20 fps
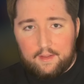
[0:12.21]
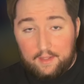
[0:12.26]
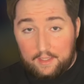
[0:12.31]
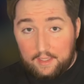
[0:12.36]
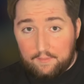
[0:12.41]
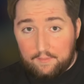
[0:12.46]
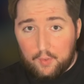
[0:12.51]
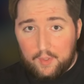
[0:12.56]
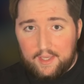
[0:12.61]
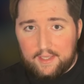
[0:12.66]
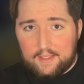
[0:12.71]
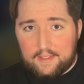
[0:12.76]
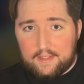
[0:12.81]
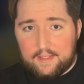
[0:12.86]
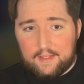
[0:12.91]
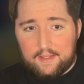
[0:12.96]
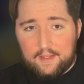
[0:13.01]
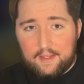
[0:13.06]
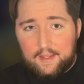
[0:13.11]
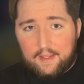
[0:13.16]
I'll give you a
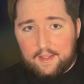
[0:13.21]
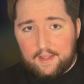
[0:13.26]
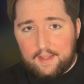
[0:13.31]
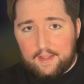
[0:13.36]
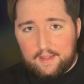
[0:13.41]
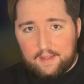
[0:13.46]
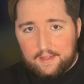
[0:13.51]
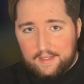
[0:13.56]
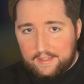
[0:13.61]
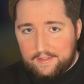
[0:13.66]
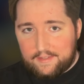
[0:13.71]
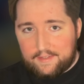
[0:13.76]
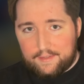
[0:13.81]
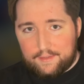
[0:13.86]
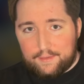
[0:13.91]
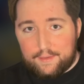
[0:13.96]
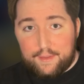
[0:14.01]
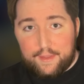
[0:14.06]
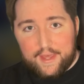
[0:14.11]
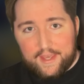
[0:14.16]
hint. It's
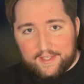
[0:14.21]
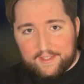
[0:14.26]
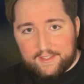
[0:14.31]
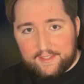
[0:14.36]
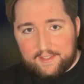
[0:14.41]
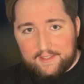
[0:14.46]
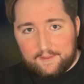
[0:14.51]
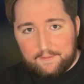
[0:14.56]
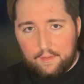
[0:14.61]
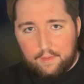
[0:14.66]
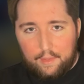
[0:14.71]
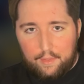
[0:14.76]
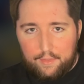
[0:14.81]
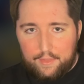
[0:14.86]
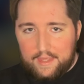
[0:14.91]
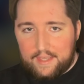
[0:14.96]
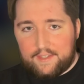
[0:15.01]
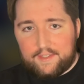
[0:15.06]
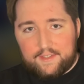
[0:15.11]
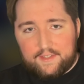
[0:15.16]
this.
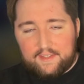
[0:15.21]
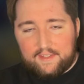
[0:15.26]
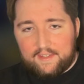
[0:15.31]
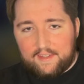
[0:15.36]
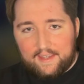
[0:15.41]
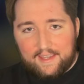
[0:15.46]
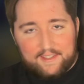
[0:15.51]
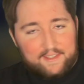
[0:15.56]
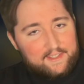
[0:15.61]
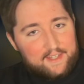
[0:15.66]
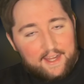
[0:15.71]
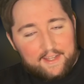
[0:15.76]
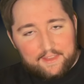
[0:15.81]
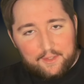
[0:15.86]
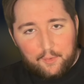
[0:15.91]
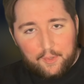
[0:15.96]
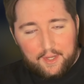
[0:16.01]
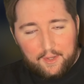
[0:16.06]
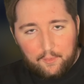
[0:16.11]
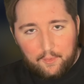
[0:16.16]
This is not
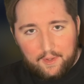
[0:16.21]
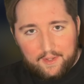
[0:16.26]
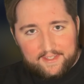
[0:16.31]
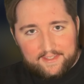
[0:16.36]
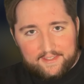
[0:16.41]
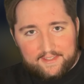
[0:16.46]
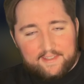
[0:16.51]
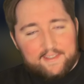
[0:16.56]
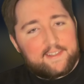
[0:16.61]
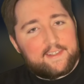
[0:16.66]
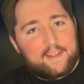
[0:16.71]
the way it was